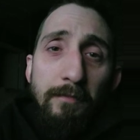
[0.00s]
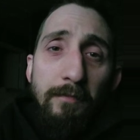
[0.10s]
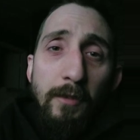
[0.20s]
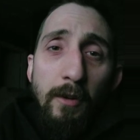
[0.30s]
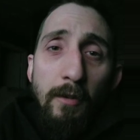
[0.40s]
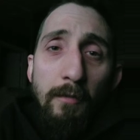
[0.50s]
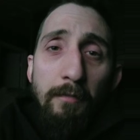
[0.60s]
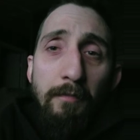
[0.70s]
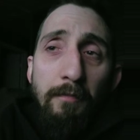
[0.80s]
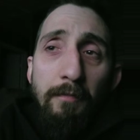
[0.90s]
your
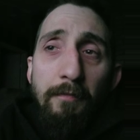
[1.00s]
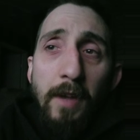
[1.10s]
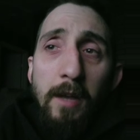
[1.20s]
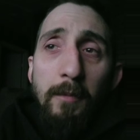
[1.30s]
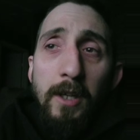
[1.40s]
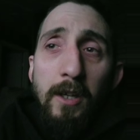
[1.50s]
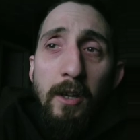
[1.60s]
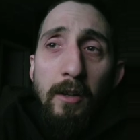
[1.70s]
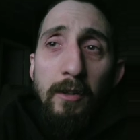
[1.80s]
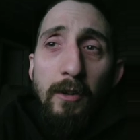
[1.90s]
family,
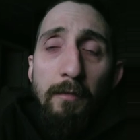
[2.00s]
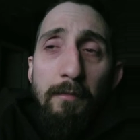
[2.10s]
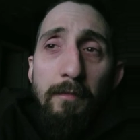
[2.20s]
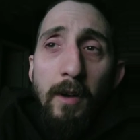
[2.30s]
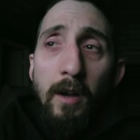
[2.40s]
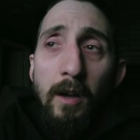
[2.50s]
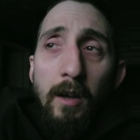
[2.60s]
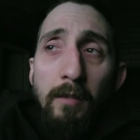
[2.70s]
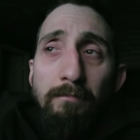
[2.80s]
your I